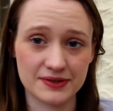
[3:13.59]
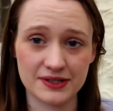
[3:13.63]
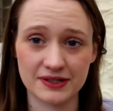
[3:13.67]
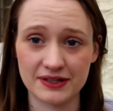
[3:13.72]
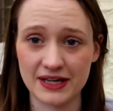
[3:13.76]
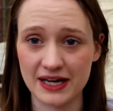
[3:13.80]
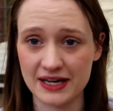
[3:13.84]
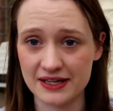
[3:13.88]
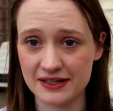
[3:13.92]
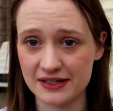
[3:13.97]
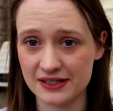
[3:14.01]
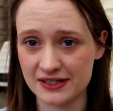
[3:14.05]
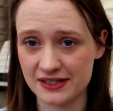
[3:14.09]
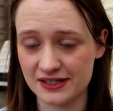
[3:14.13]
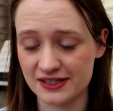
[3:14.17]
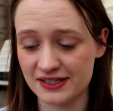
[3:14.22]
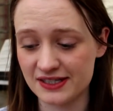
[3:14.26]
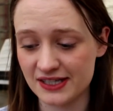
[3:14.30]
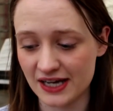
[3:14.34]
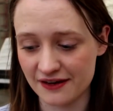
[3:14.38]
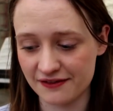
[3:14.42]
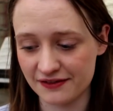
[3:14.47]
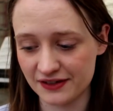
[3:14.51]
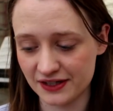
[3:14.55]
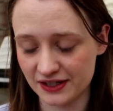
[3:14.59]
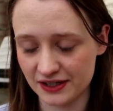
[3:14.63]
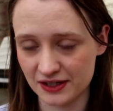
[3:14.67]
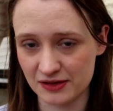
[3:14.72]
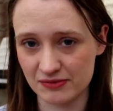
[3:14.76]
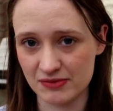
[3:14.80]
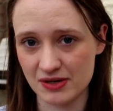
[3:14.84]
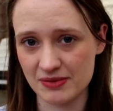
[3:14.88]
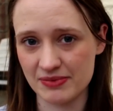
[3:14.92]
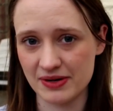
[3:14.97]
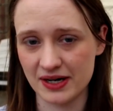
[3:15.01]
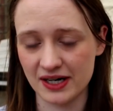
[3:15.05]
So yeah, this is definitely
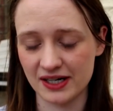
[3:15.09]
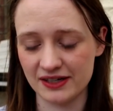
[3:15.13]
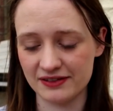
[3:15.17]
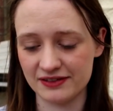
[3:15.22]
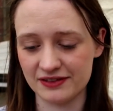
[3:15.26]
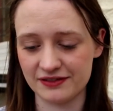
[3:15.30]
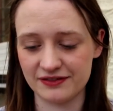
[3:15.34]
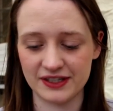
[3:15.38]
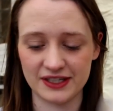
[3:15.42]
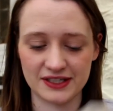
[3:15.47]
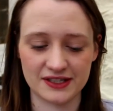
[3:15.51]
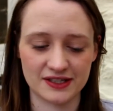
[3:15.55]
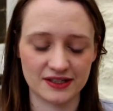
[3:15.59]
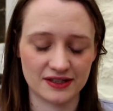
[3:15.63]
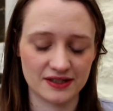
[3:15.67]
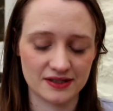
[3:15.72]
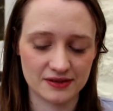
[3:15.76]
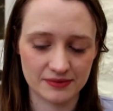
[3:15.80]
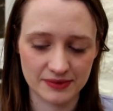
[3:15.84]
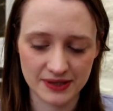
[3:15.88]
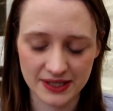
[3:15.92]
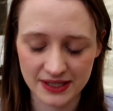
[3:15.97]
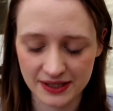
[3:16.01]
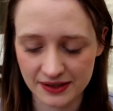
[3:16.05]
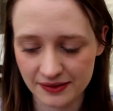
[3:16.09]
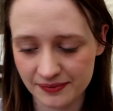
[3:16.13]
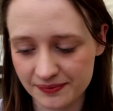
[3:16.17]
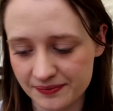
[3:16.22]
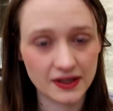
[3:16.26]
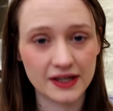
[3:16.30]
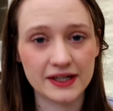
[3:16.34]
on my pile to finish in this week.